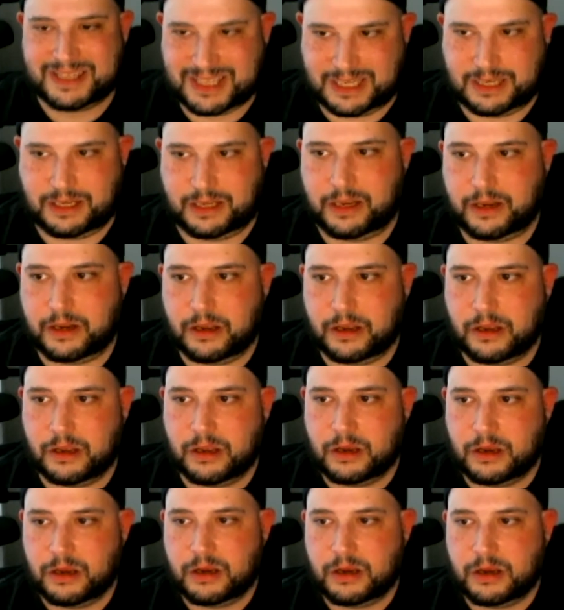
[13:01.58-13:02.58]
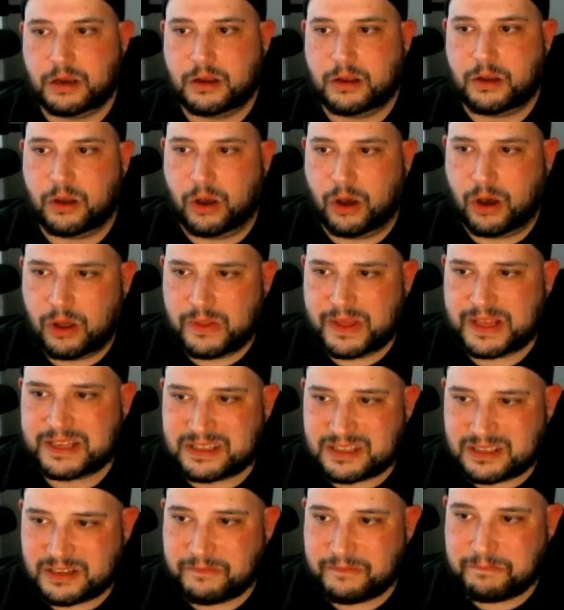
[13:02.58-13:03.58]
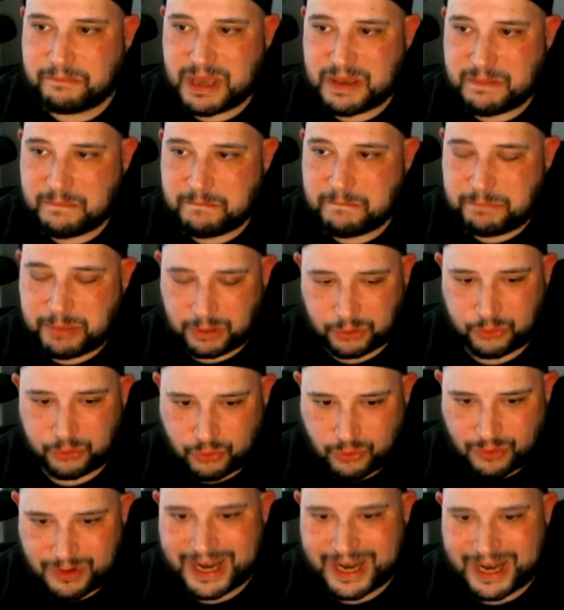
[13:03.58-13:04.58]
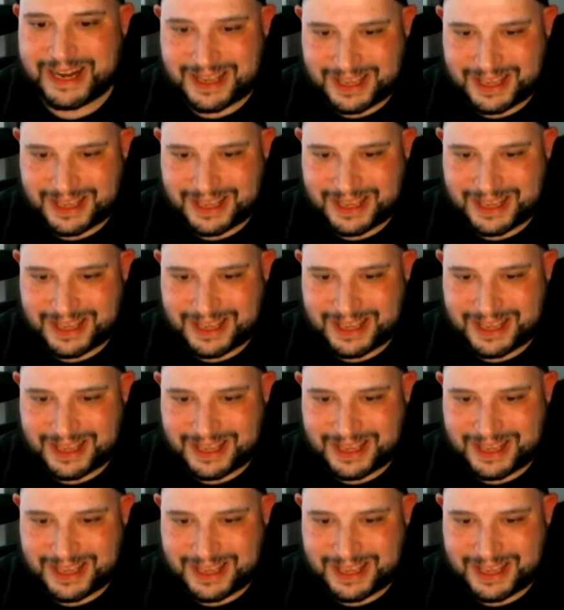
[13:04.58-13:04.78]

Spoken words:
All that stuff being built right into VS